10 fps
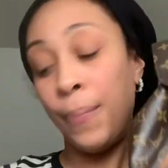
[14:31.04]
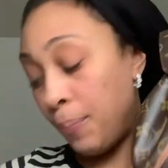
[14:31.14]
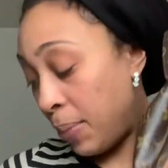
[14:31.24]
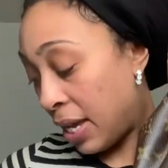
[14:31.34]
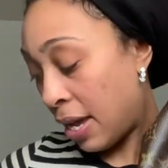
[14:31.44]

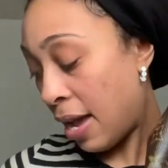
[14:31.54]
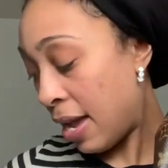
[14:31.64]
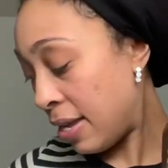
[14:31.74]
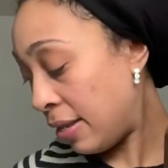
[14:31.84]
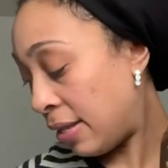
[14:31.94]

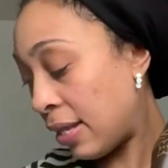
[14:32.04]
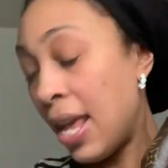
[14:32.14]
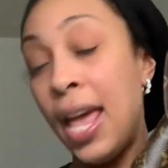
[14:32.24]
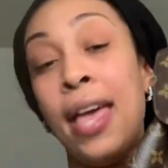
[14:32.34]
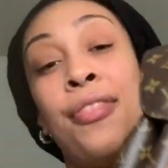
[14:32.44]
because
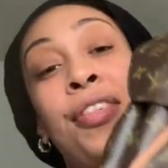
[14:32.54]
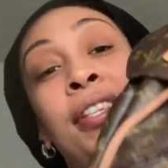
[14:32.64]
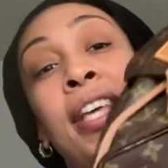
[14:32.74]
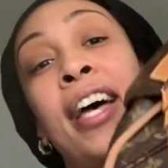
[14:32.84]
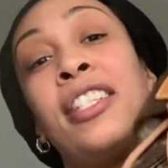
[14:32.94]

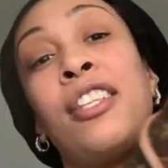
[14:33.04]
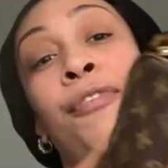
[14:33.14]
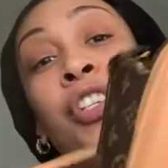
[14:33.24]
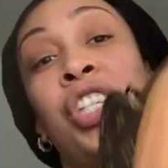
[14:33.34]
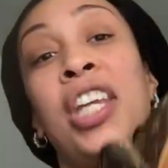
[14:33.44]
this has the
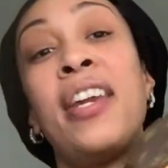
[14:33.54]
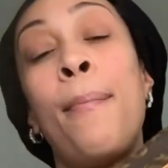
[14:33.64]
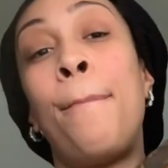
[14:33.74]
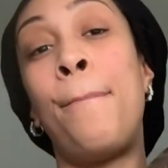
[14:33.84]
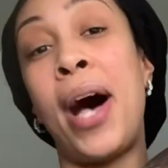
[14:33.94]

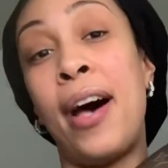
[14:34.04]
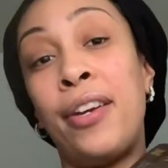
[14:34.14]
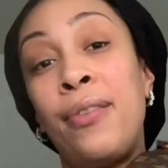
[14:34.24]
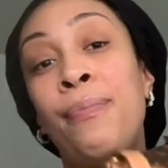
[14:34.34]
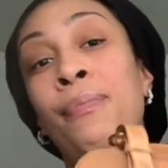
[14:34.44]
vachetta
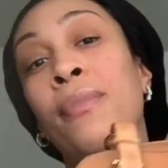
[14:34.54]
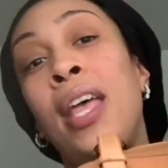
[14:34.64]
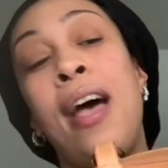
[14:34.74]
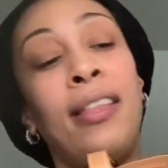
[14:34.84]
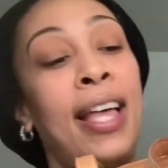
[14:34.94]
bottom,
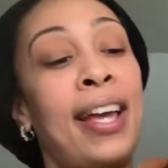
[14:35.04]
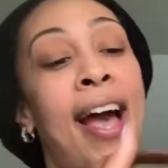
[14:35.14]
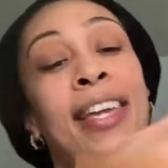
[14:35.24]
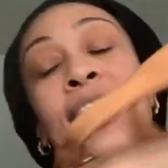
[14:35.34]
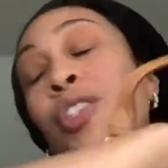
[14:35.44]
like I get